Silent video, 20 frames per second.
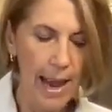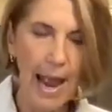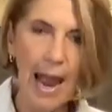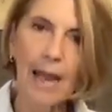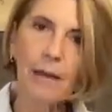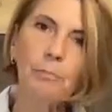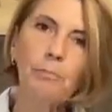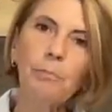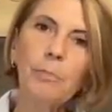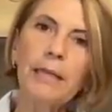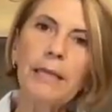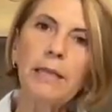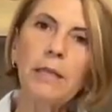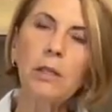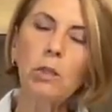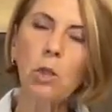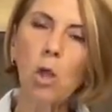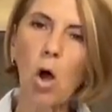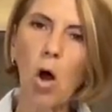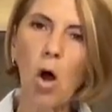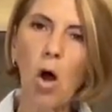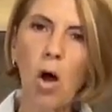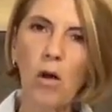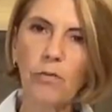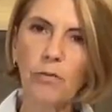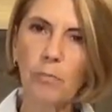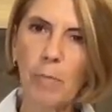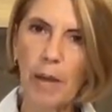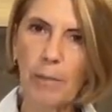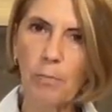and peel
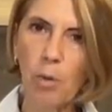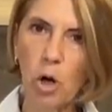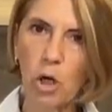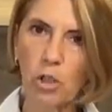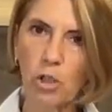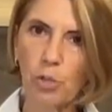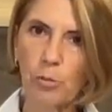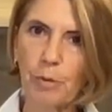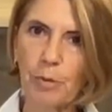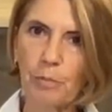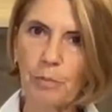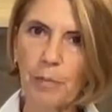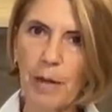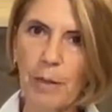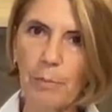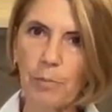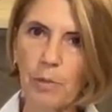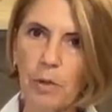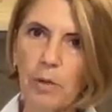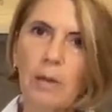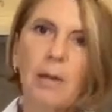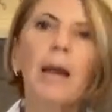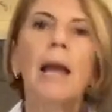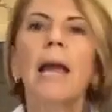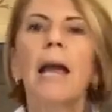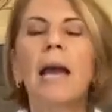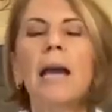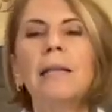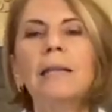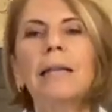off my parchment paper
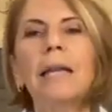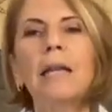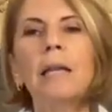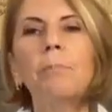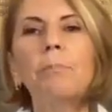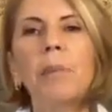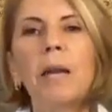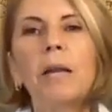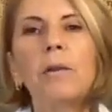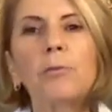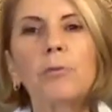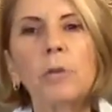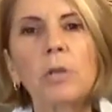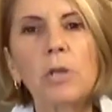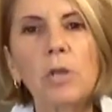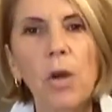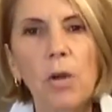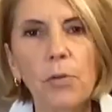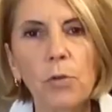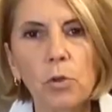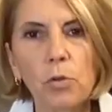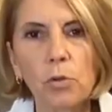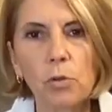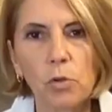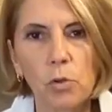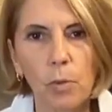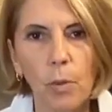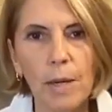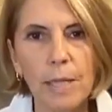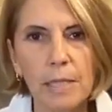and let it bake for another
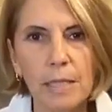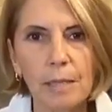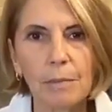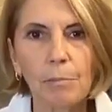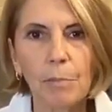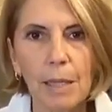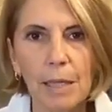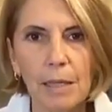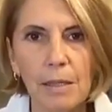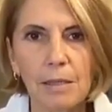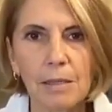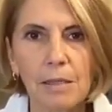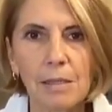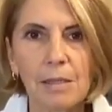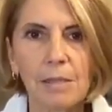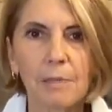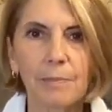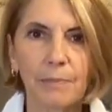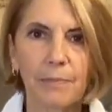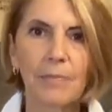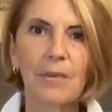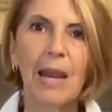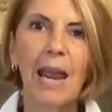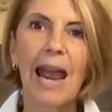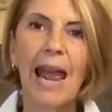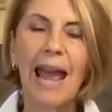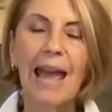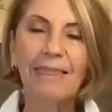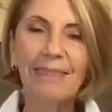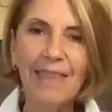20 minutes.
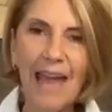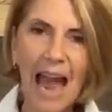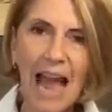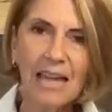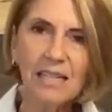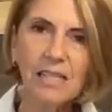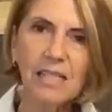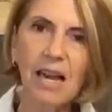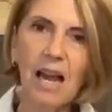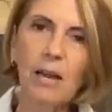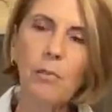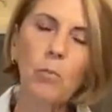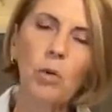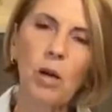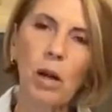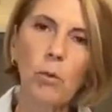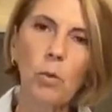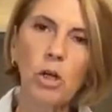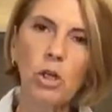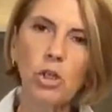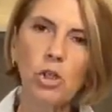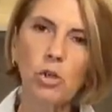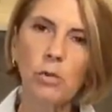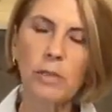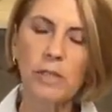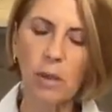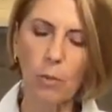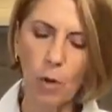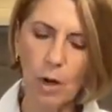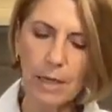At that time, what I want to do
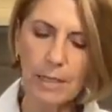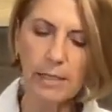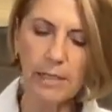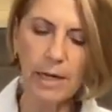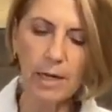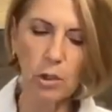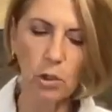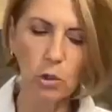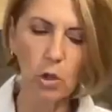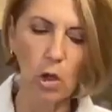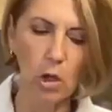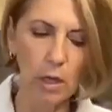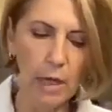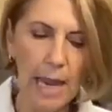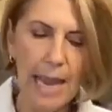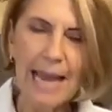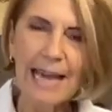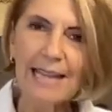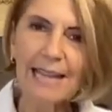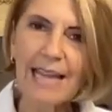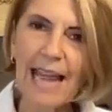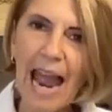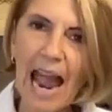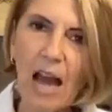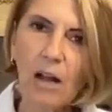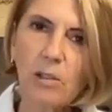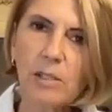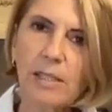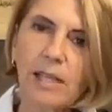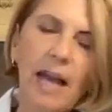is I want to take a look. The
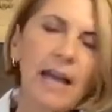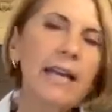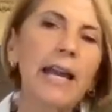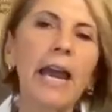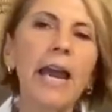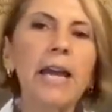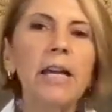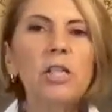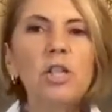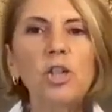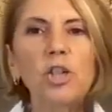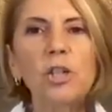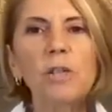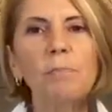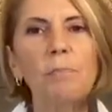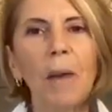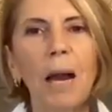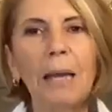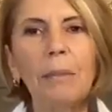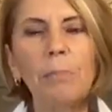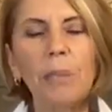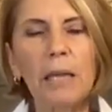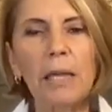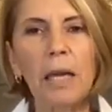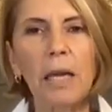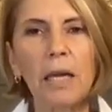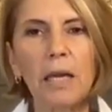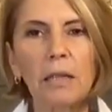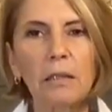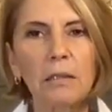outside edges might be
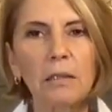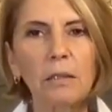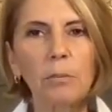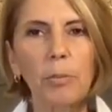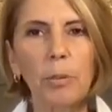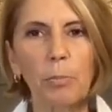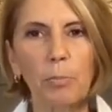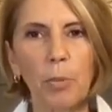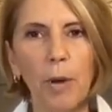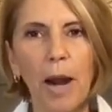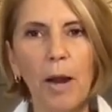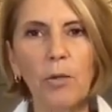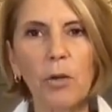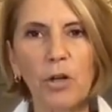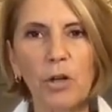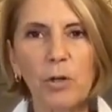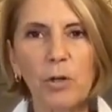getting a little bit brown and